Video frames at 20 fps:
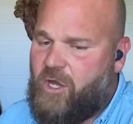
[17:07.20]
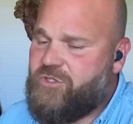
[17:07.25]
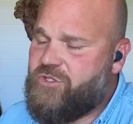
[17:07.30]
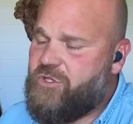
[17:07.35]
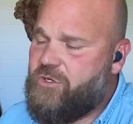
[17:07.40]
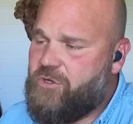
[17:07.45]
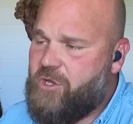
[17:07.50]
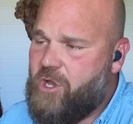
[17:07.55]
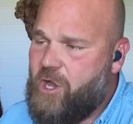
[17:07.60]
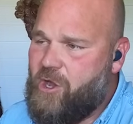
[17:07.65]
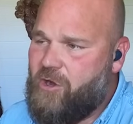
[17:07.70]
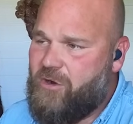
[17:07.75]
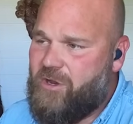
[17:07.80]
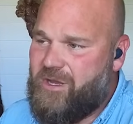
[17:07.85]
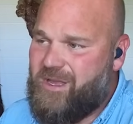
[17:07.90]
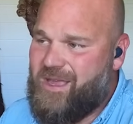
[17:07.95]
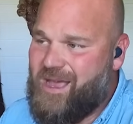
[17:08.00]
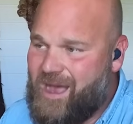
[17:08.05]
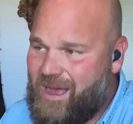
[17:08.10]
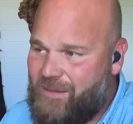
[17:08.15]
Also
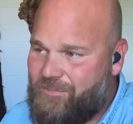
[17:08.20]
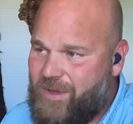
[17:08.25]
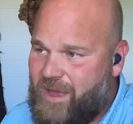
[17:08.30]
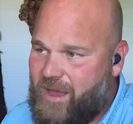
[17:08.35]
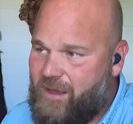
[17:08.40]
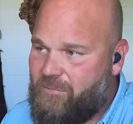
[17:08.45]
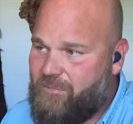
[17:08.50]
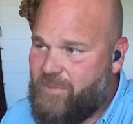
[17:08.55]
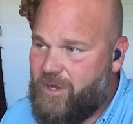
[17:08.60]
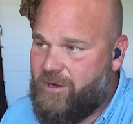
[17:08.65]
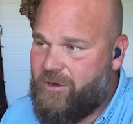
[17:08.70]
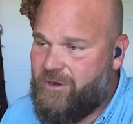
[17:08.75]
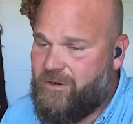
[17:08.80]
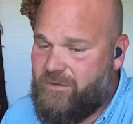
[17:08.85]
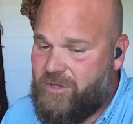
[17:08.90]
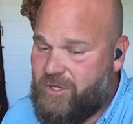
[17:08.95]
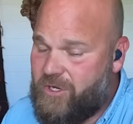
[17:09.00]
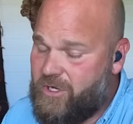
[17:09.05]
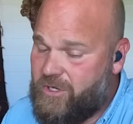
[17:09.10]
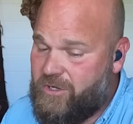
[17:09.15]
called a compound
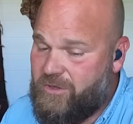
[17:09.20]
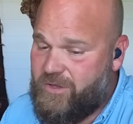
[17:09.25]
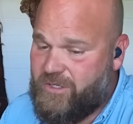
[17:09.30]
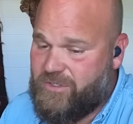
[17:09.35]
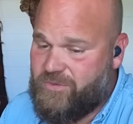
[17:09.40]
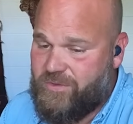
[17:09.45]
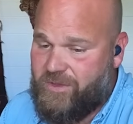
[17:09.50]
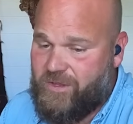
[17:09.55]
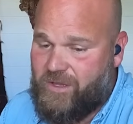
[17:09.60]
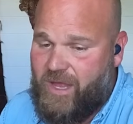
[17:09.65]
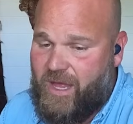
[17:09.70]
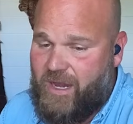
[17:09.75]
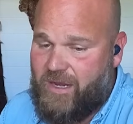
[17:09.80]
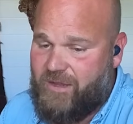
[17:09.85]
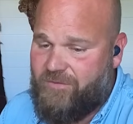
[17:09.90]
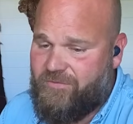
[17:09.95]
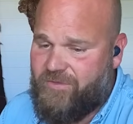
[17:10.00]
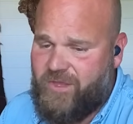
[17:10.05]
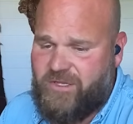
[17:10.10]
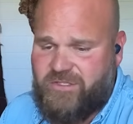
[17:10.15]
butter. You can do this with a
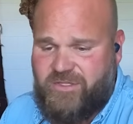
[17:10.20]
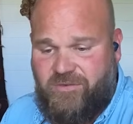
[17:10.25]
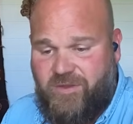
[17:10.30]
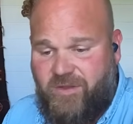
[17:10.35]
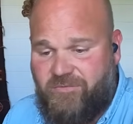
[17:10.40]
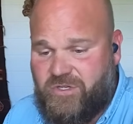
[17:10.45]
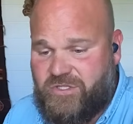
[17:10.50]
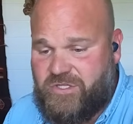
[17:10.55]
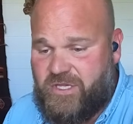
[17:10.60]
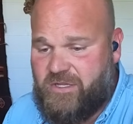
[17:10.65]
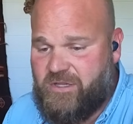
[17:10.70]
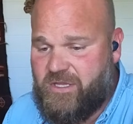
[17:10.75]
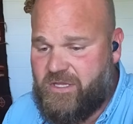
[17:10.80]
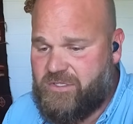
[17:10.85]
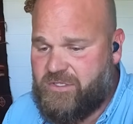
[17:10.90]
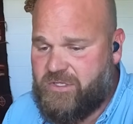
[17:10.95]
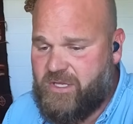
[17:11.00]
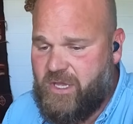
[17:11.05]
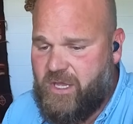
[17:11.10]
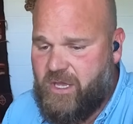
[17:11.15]
lot of different things. I've never seen
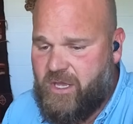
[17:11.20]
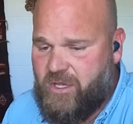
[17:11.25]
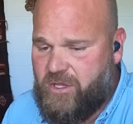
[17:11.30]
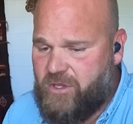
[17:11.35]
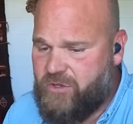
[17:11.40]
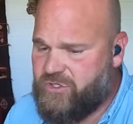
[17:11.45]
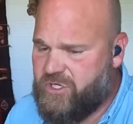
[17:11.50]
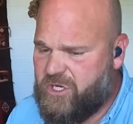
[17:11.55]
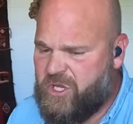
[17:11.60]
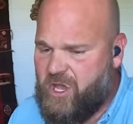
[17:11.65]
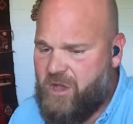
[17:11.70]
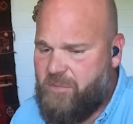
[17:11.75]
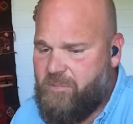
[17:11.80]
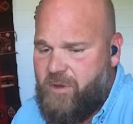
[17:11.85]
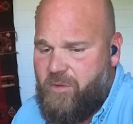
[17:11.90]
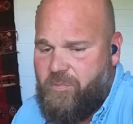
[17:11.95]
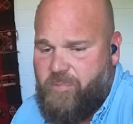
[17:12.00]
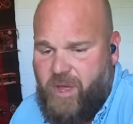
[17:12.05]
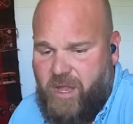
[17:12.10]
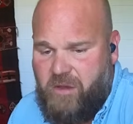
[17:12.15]
this using
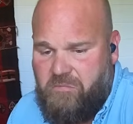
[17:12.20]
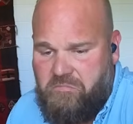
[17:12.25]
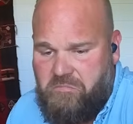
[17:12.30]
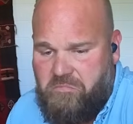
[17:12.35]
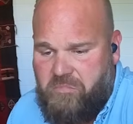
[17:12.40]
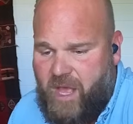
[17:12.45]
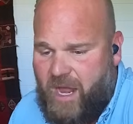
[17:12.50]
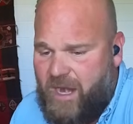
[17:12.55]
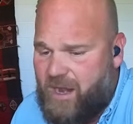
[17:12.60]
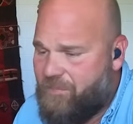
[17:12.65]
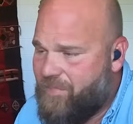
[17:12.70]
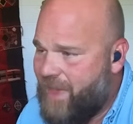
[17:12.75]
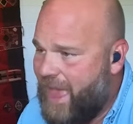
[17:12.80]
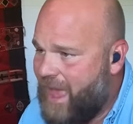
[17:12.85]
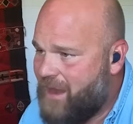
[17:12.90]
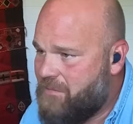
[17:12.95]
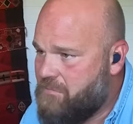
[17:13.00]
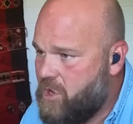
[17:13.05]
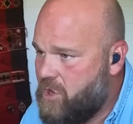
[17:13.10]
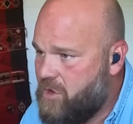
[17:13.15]
gumbo, but not a
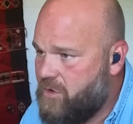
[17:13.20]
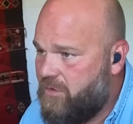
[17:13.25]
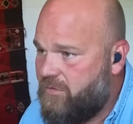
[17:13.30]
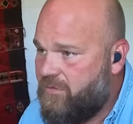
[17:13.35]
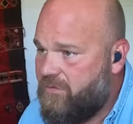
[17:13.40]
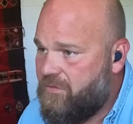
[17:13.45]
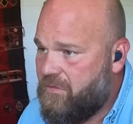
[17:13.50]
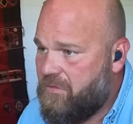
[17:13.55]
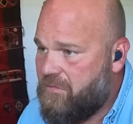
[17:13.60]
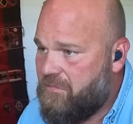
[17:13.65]
bad move.